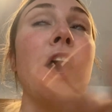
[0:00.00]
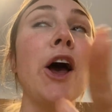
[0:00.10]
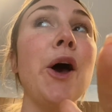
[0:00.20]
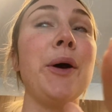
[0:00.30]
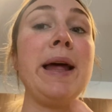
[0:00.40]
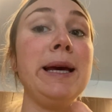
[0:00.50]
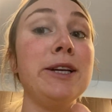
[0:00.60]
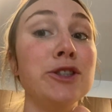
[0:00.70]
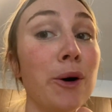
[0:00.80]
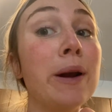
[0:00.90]
Okay,
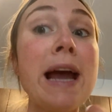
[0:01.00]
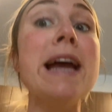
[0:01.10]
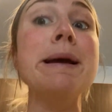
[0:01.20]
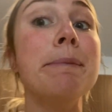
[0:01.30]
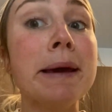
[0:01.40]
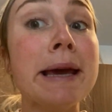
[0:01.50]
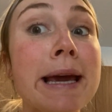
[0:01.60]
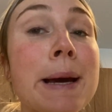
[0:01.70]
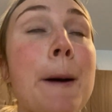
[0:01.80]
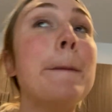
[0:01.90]
like don't hate
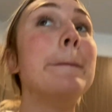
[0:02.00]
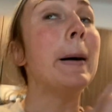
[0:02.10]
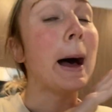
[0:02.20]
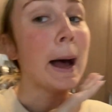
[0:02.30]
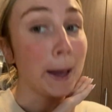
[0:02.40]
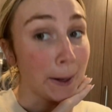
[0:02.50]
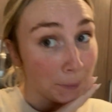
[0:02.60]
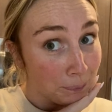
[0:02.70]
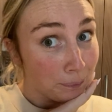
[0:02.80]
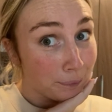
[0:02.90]
me, but
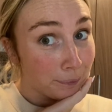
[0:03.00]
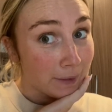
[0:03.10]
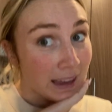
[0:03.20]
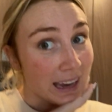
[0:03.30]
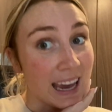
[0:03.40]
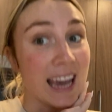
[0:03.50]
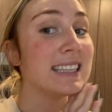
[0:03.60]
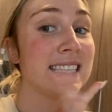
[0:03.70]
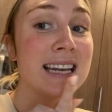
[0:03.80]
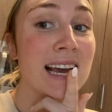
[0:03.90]

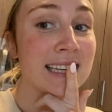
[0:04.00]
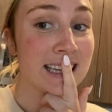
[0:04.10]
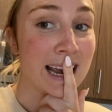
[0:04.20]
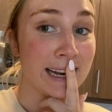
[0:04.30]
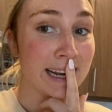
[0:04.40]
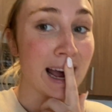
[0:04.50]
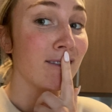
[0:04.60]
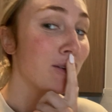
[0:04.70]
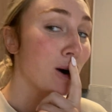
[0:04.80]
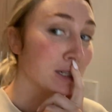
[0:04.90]
it's the next day and I
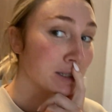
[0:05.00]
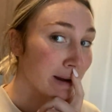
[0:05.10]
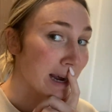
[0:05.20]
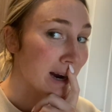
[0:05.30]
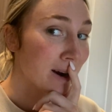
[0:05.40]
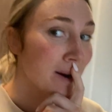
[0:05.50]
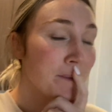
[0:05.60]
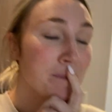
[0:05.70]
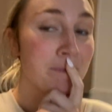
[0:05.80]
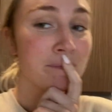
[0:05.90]
haven't washed my hair.
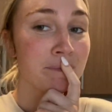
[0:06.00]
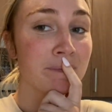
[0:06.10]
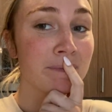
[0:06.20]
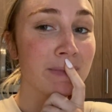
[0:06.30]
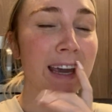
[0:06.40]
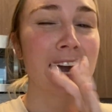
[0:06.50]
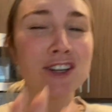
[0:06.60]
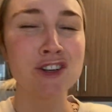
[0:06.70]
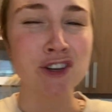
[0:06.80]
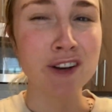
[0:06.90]
Like I
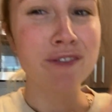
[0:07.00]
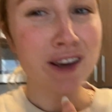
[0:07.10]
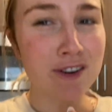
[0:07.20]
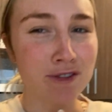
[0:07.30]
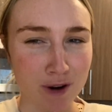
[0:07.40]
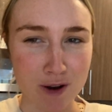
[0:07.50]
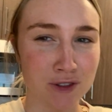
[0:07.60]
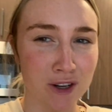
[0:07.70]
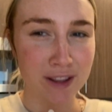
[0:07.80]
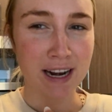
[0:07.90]
should feel
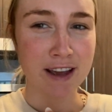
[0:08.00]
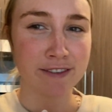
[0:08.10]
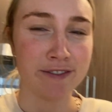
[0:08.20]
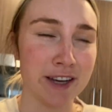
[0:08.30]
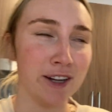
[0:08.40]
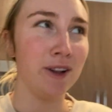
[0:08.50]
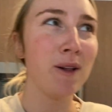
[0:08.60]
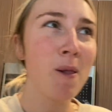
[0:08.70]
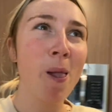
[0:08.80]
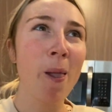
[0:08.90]
grosser than I feel,